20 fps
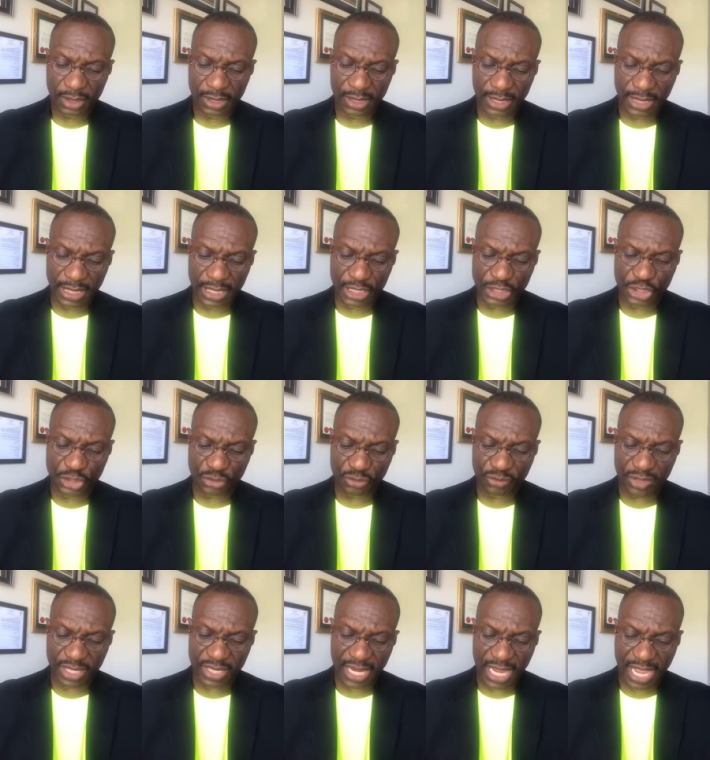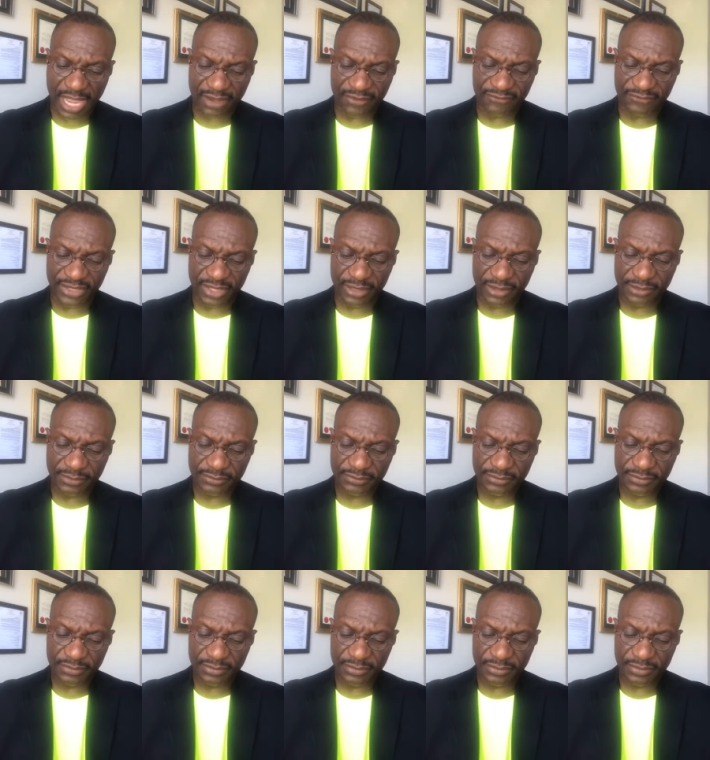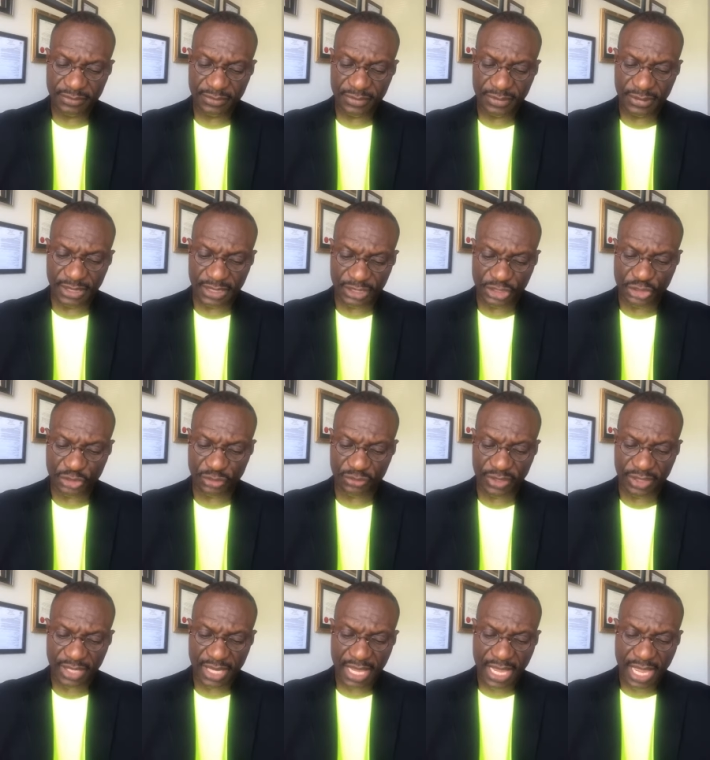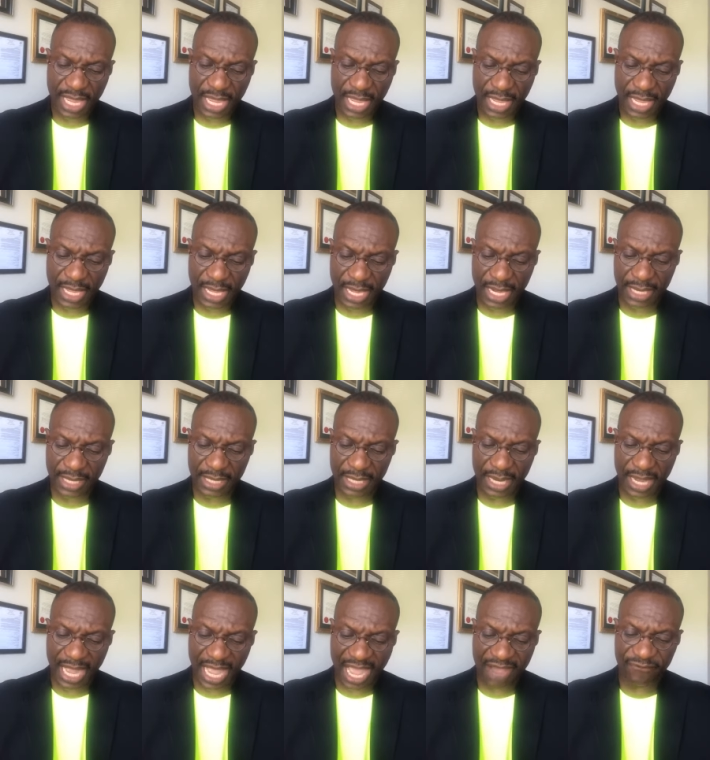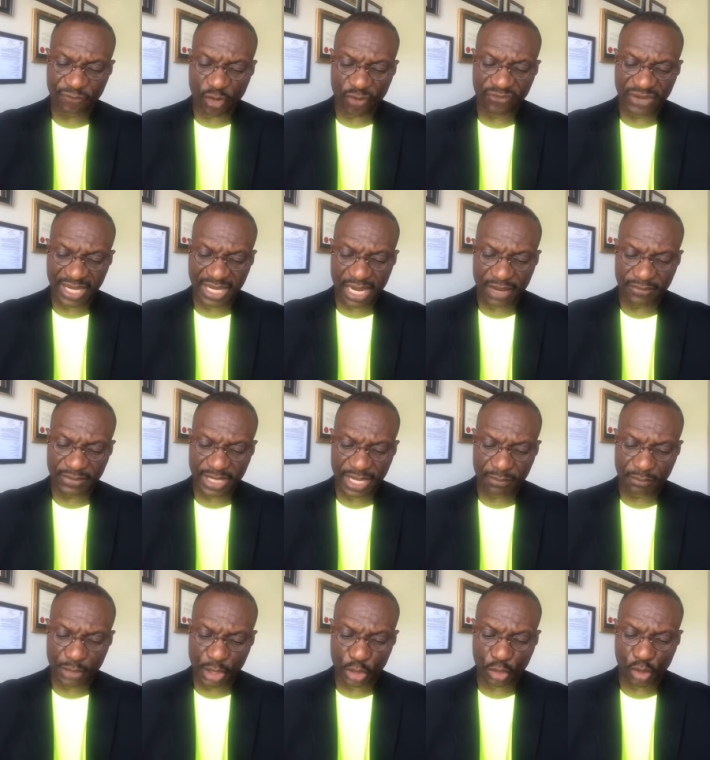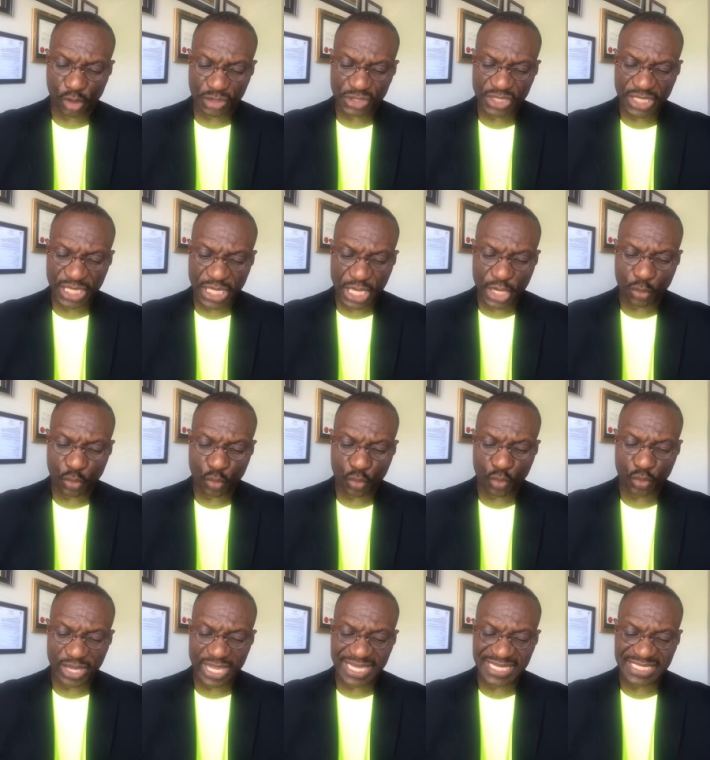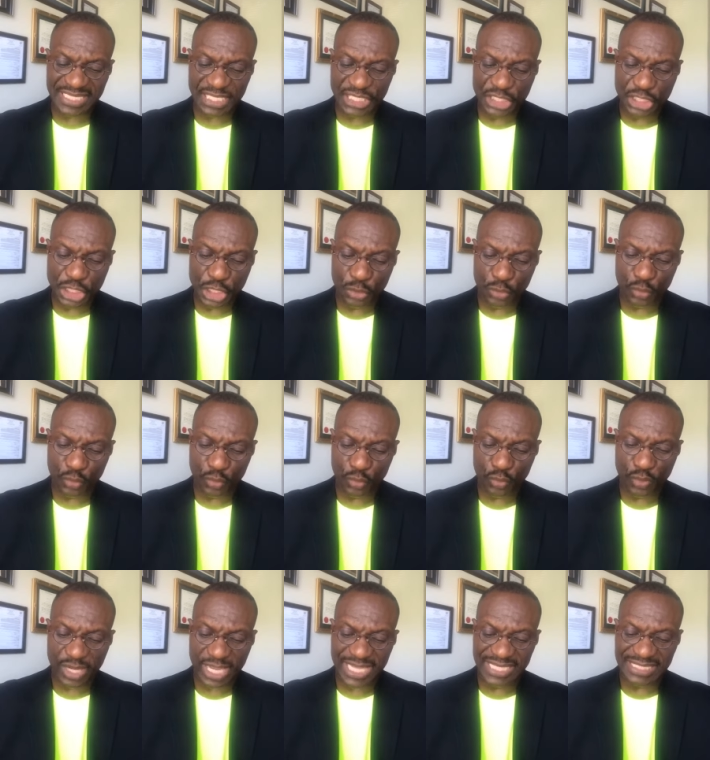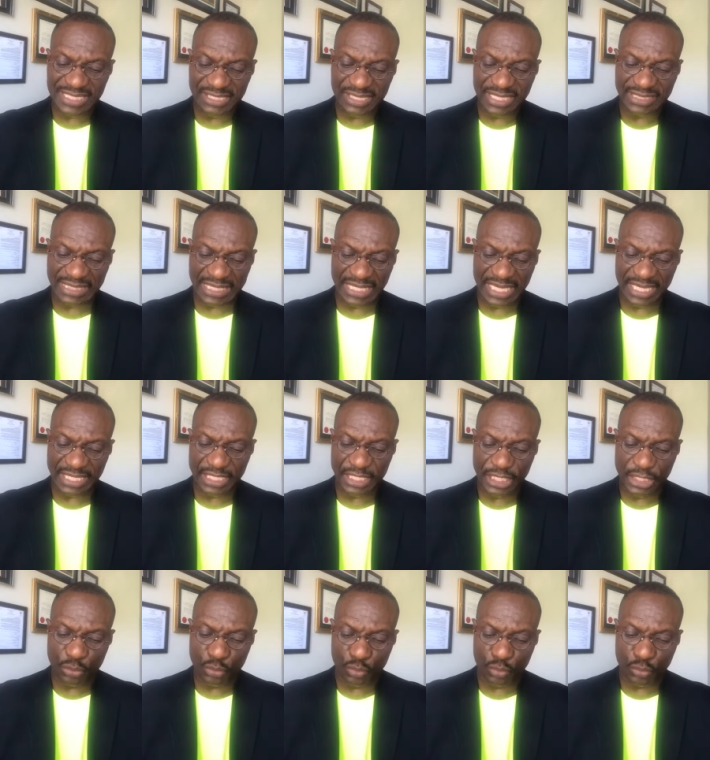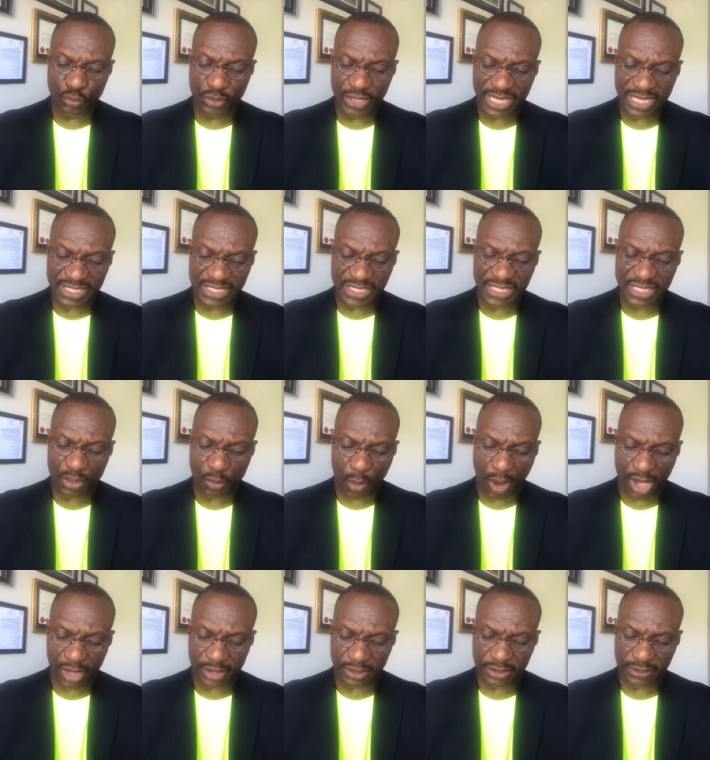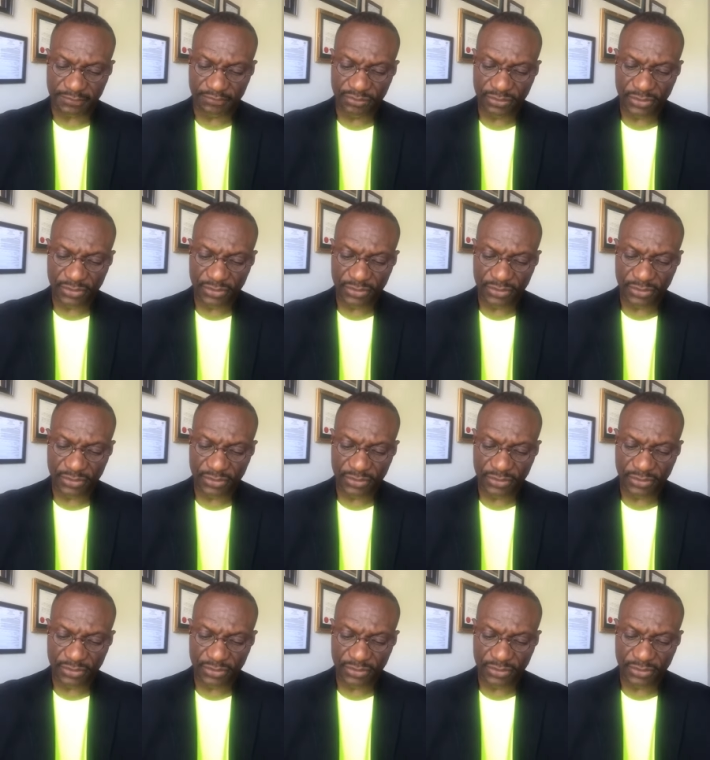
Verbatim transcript: little children have uh, little children and uh, have overcome them because he who is in you is greater than he who is in the world.